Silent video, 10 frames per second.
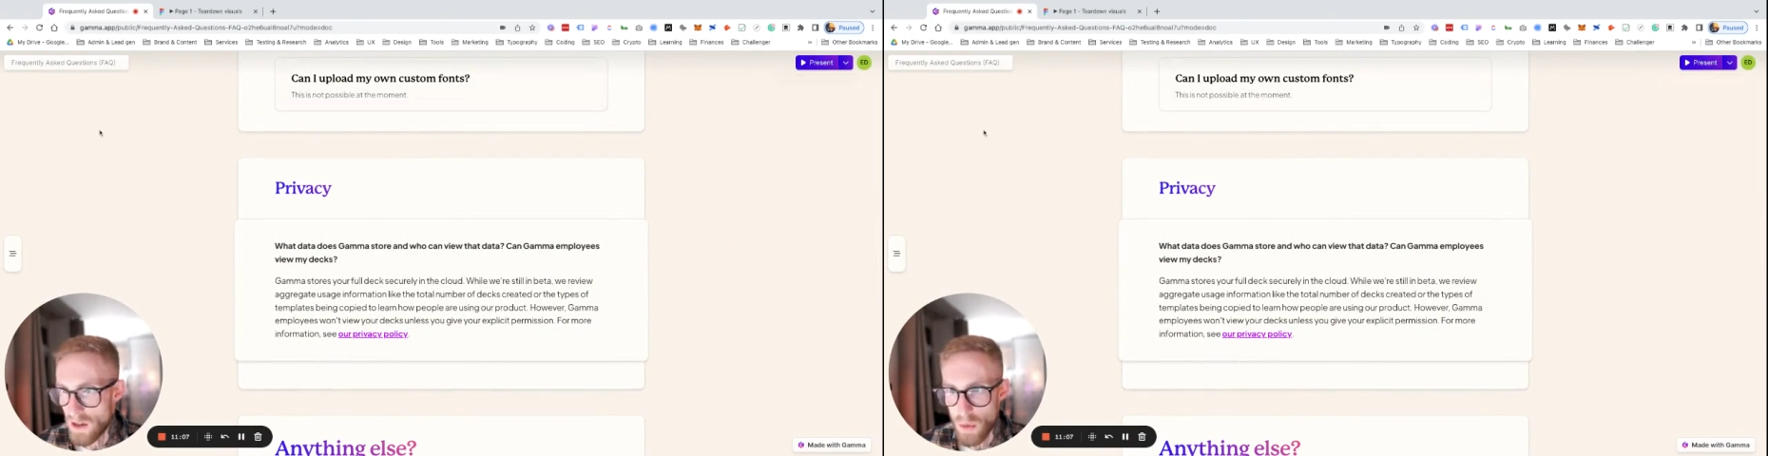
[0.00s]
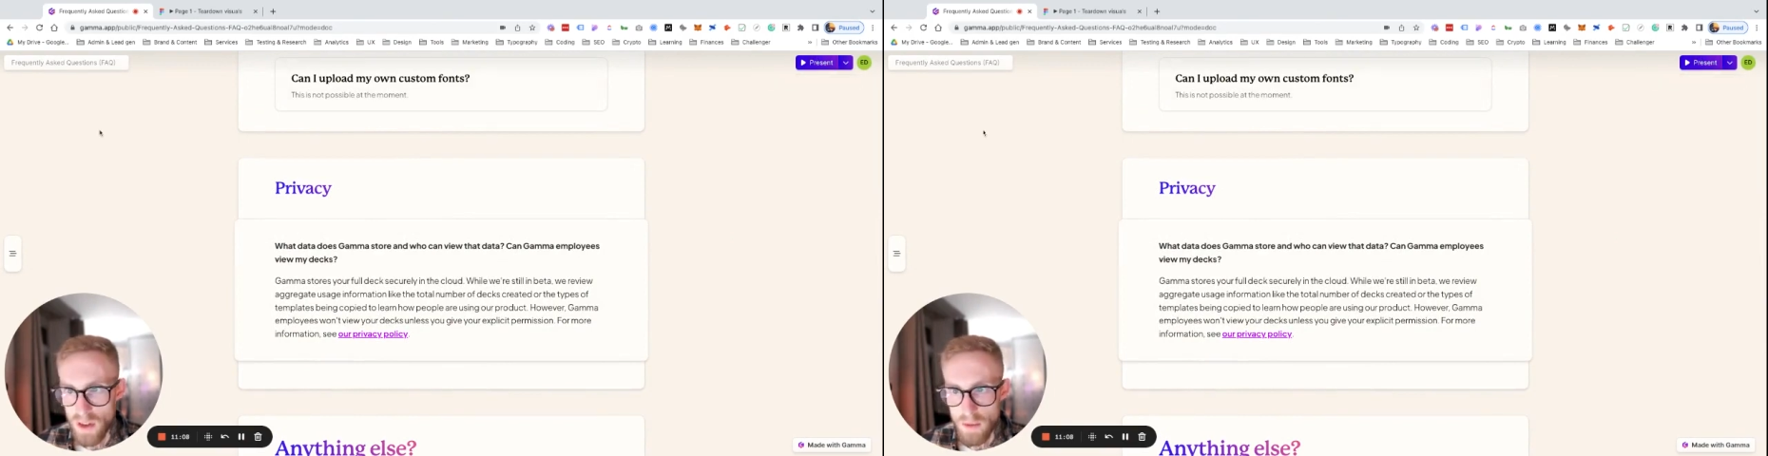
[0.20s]

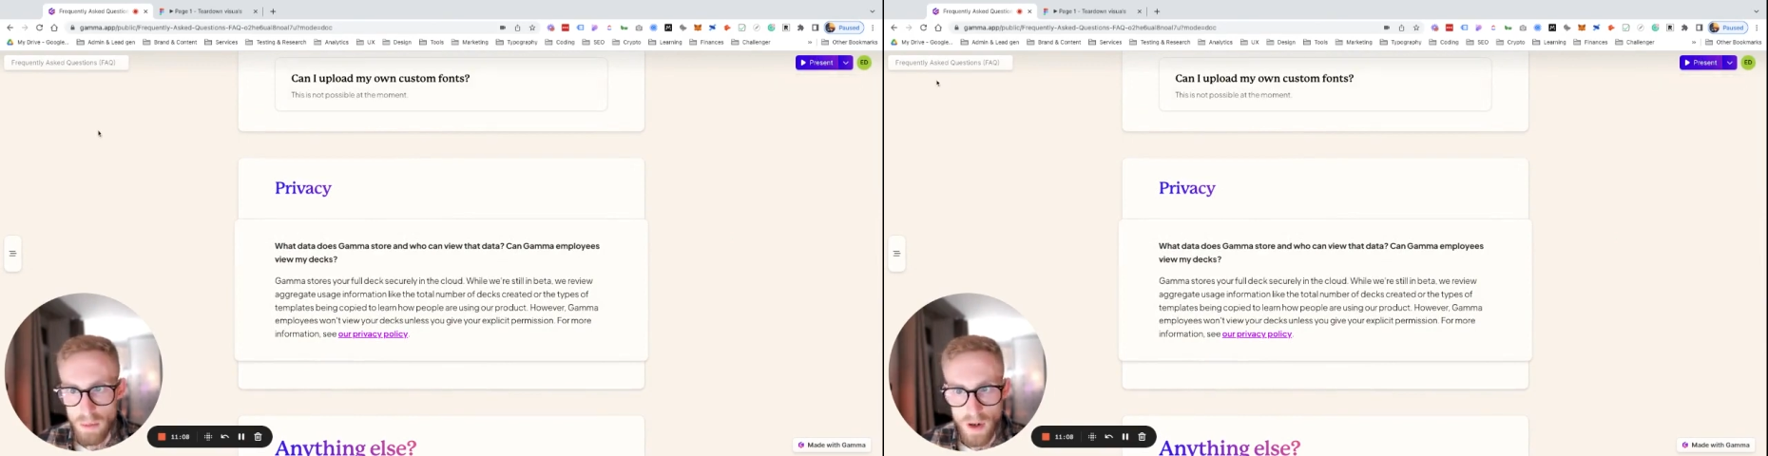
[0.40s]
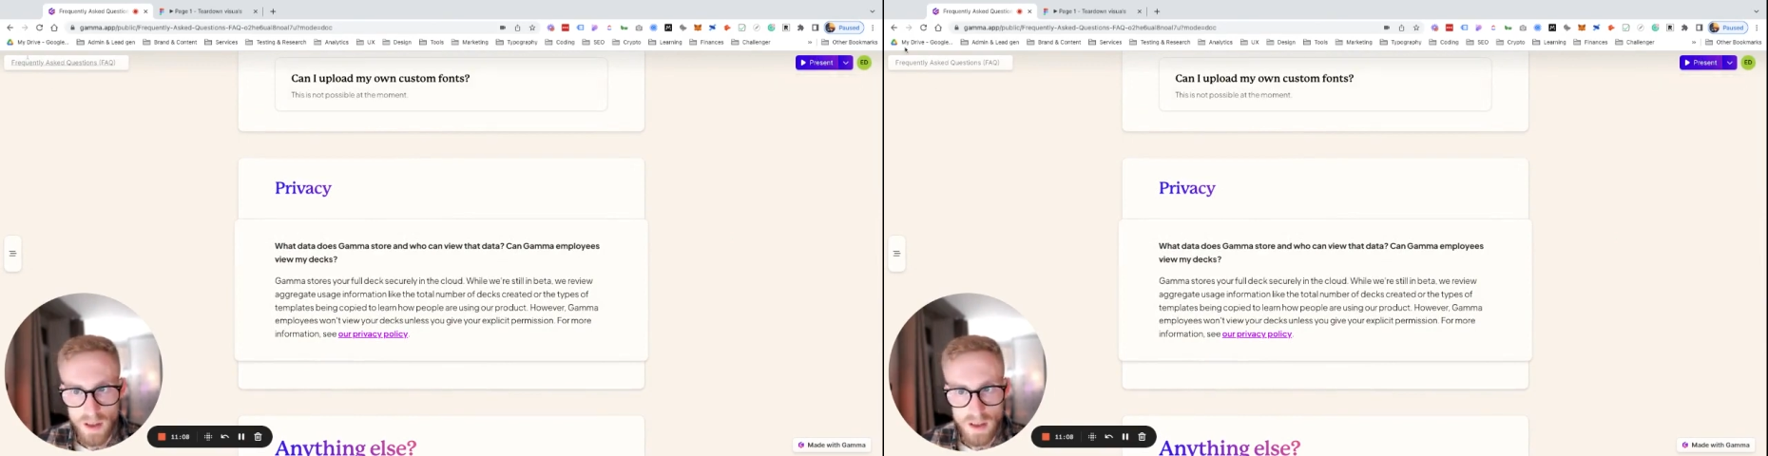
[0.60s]
with the
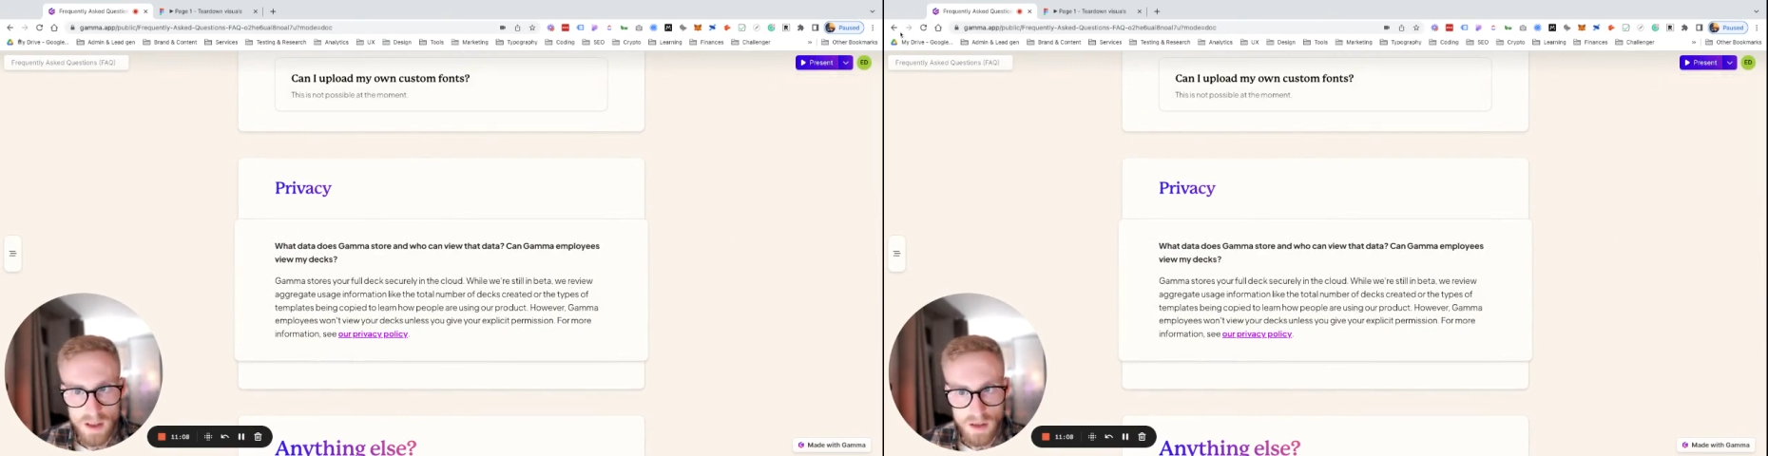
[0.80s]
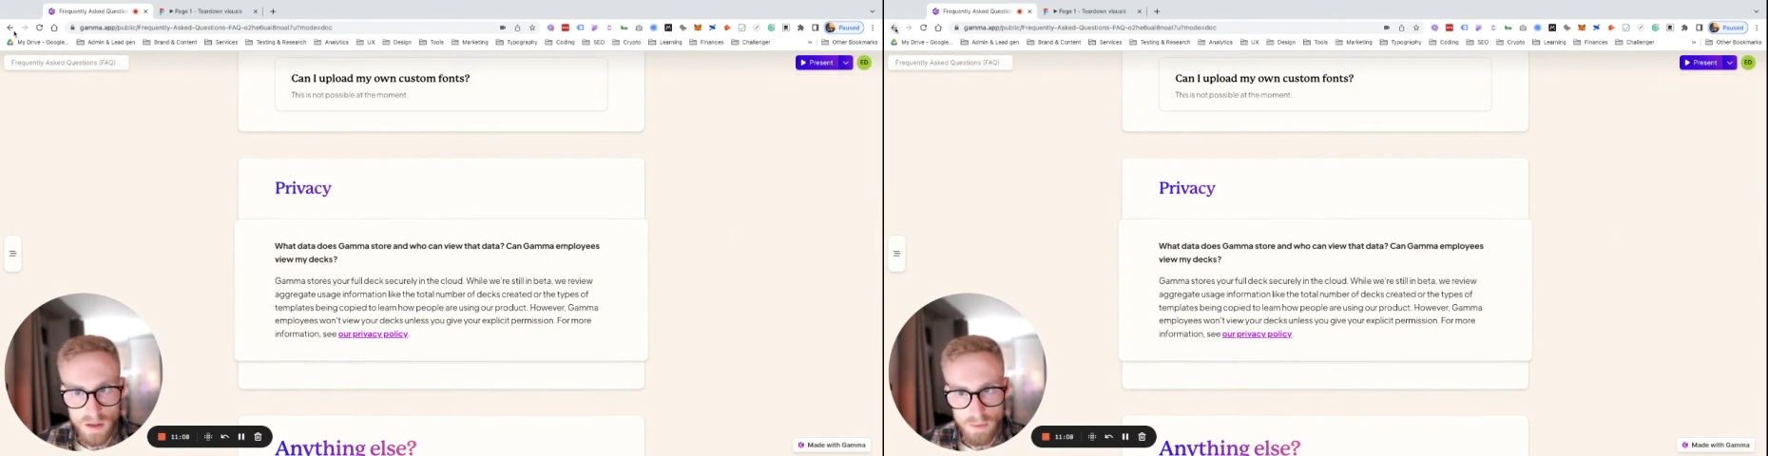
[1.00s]
product, so